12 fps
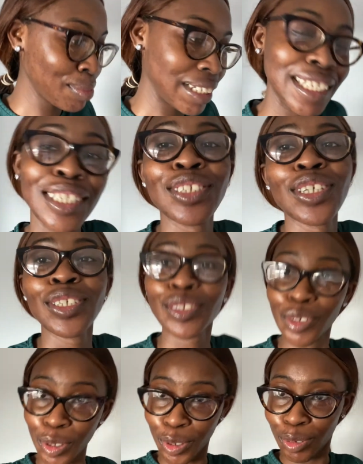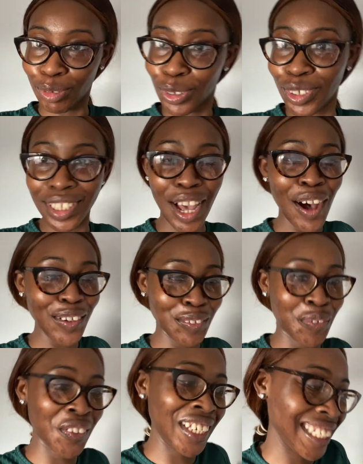Let's just go to the
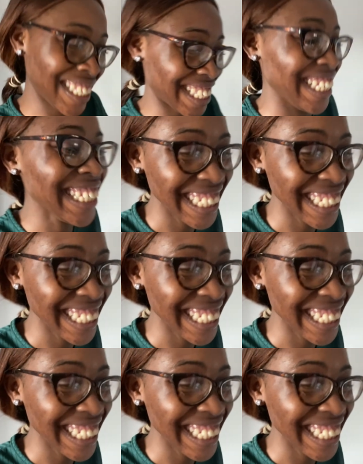outfits